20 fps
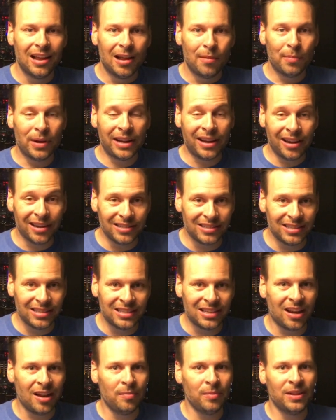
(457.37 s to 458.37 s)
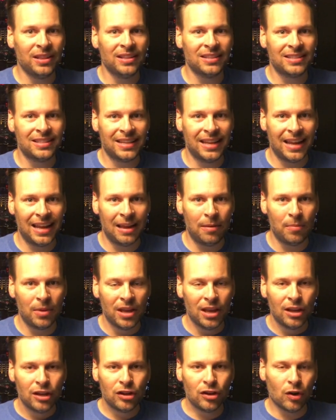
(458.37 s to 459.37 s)
My cousins taught me this game.
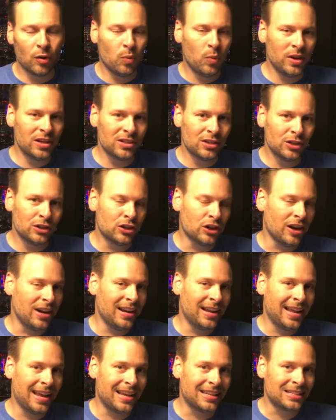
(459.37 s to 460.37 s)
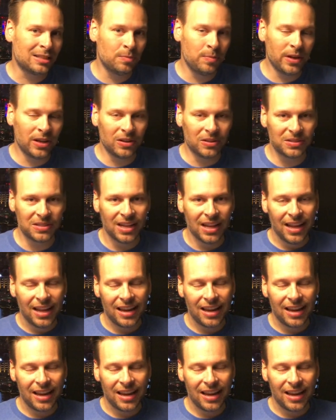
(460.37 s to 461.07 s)
You're a wizard trying to cast spells,